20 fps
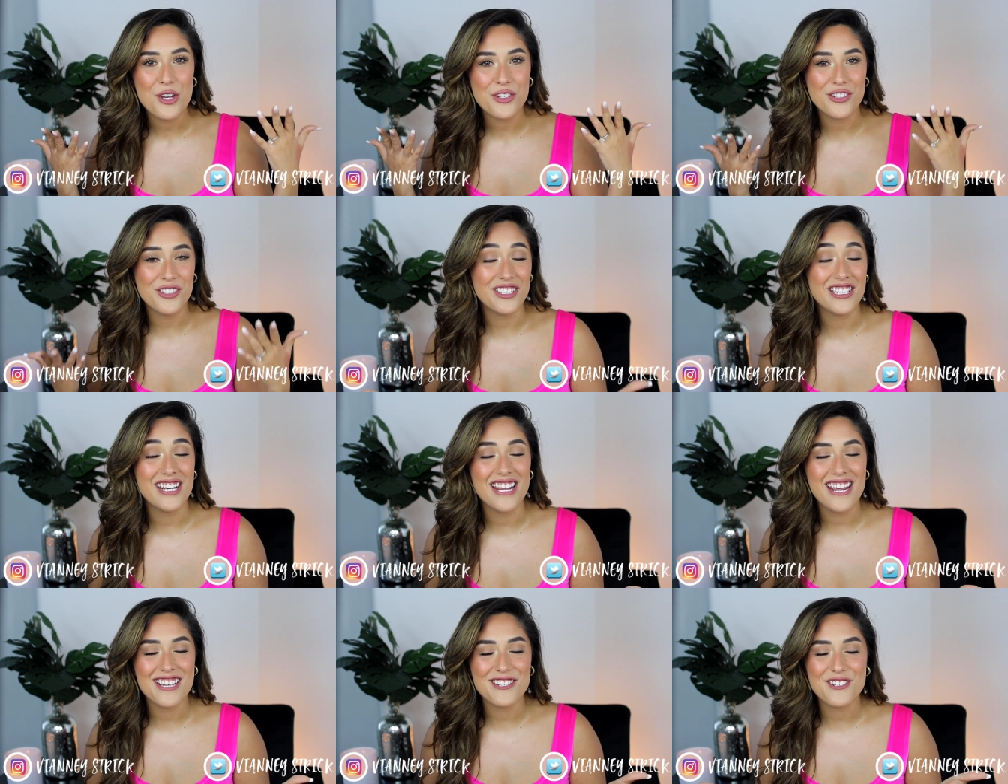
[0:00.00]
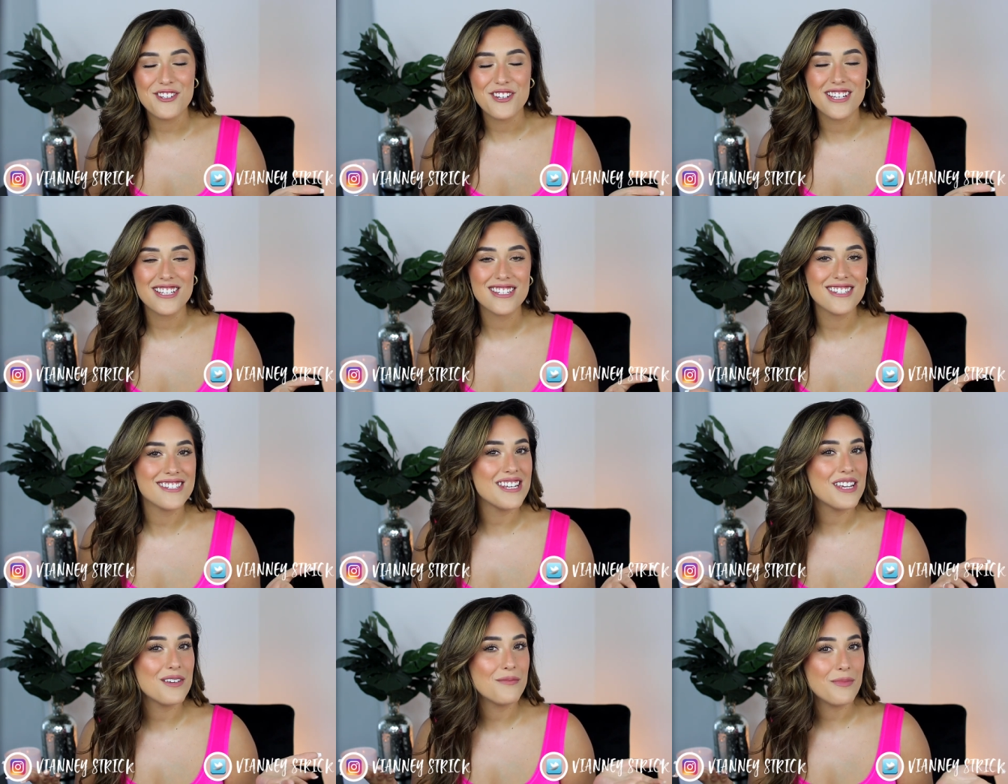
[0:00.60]
So today, as you can
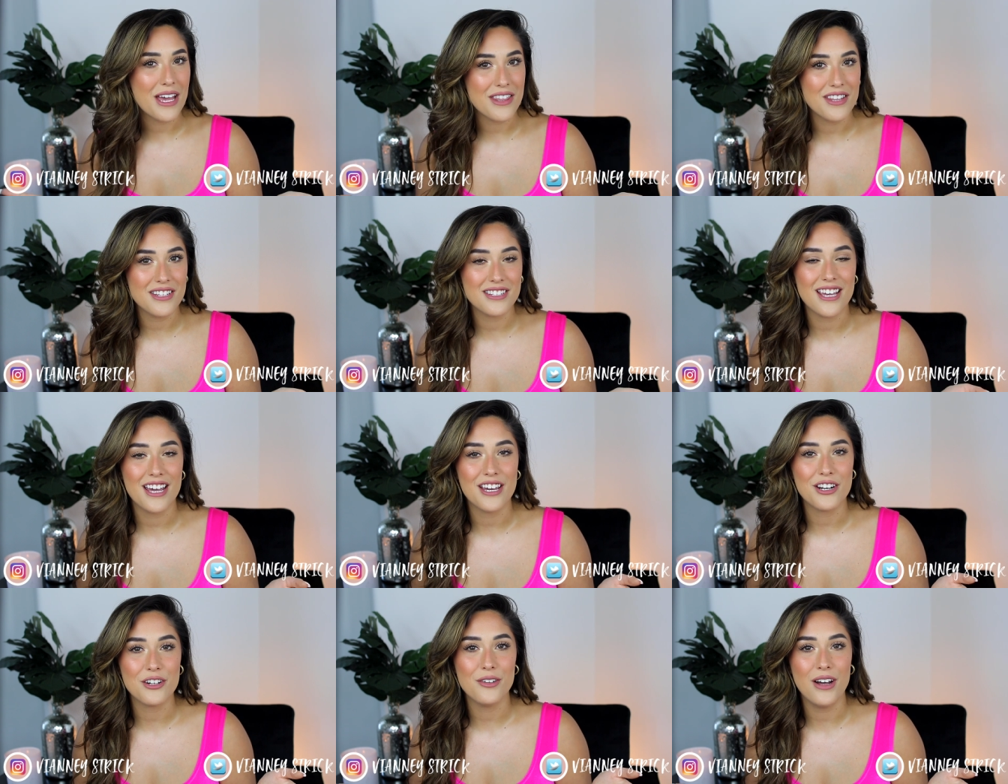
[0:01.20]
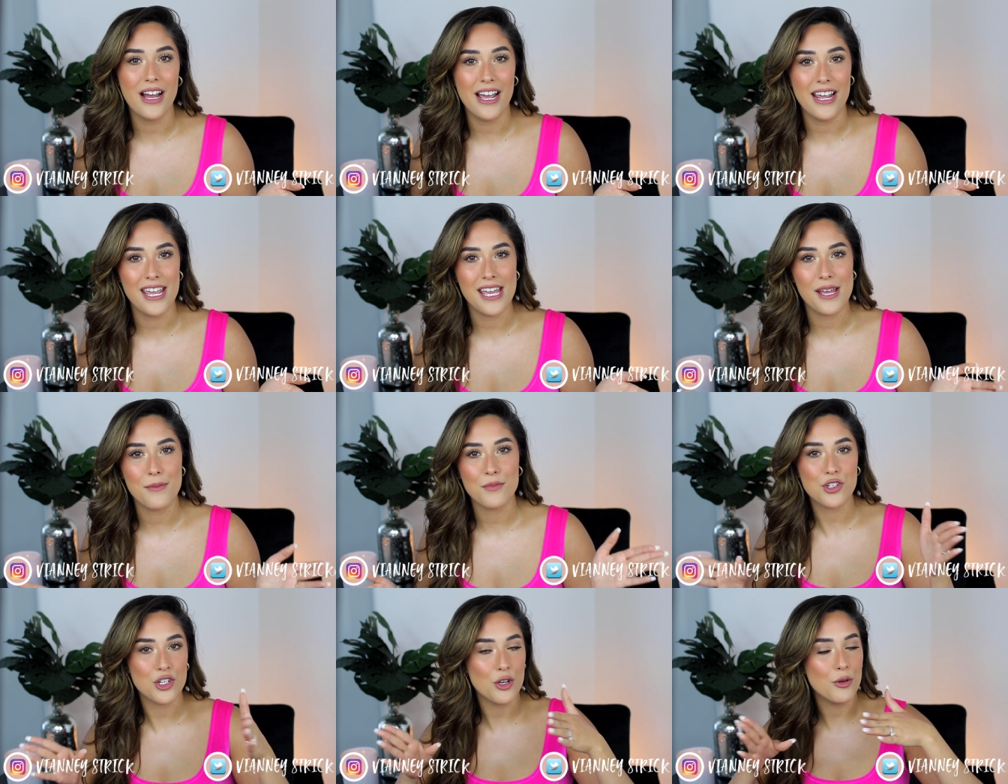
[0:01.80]
see by the title, I
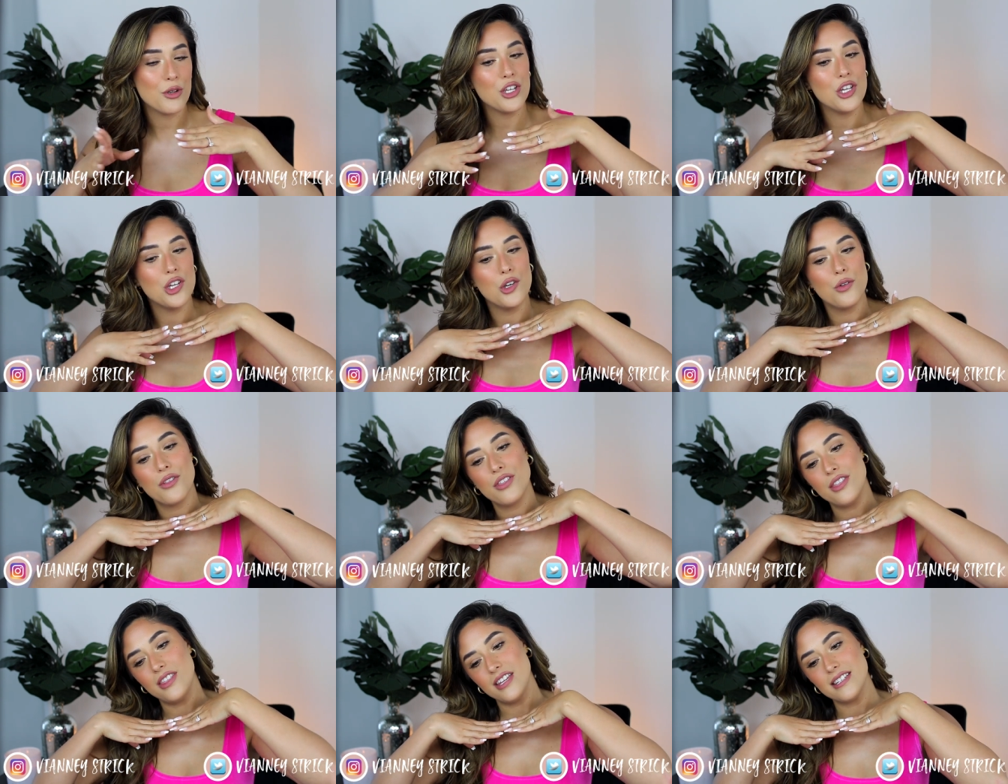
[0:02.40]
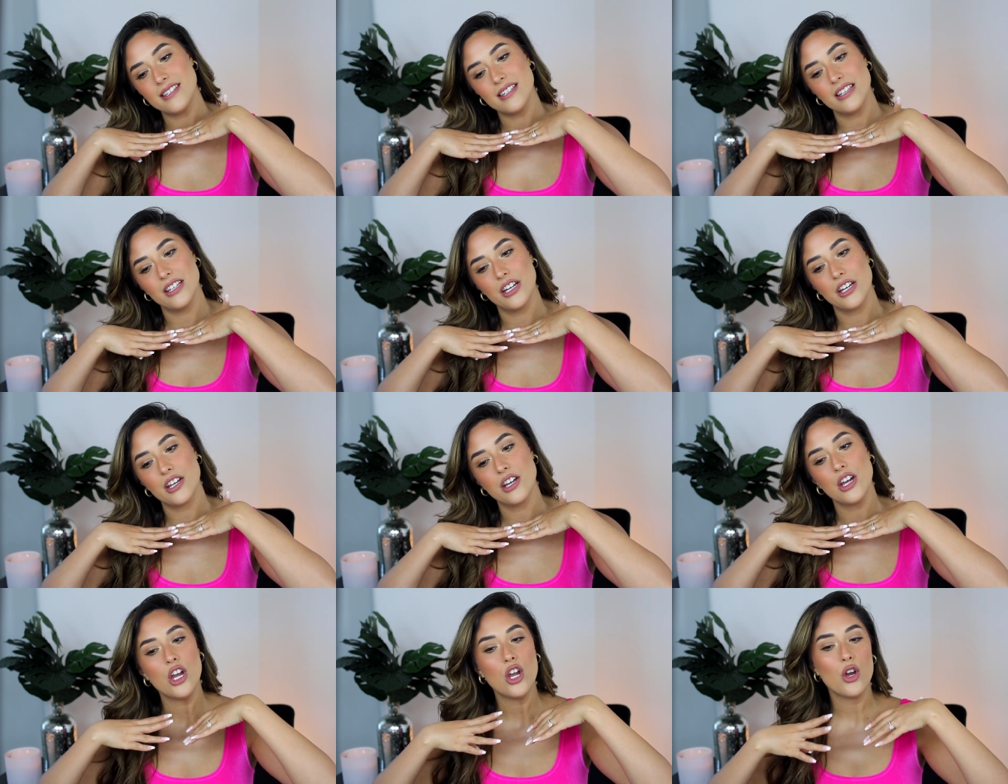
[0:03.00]
am showing you this
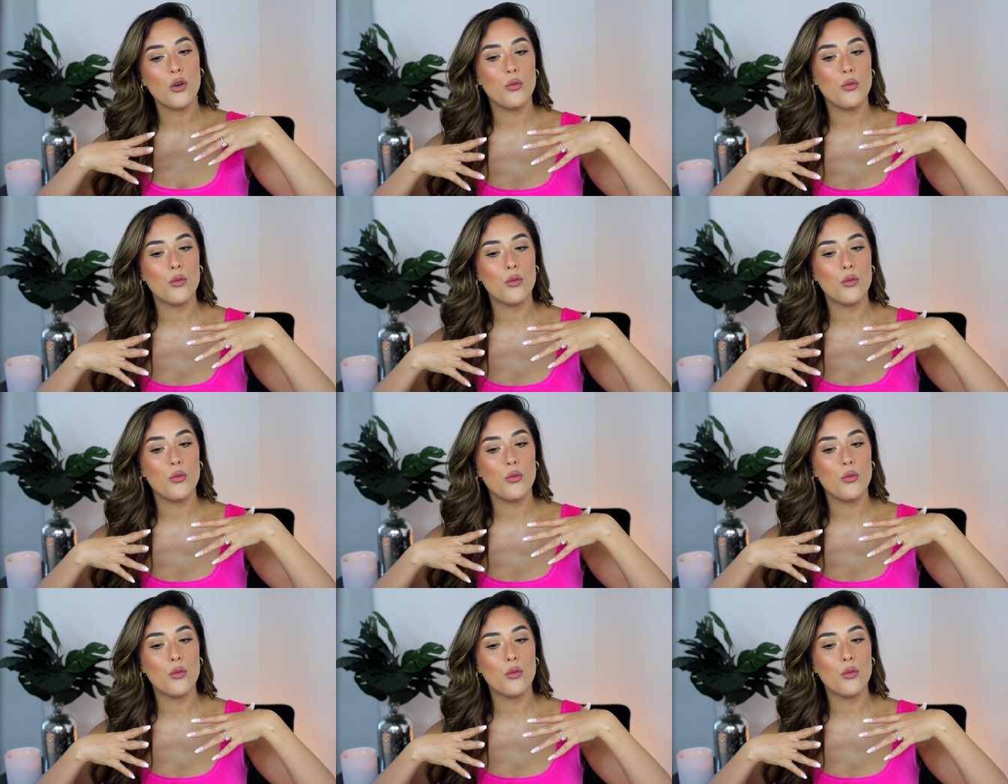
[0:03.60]
look,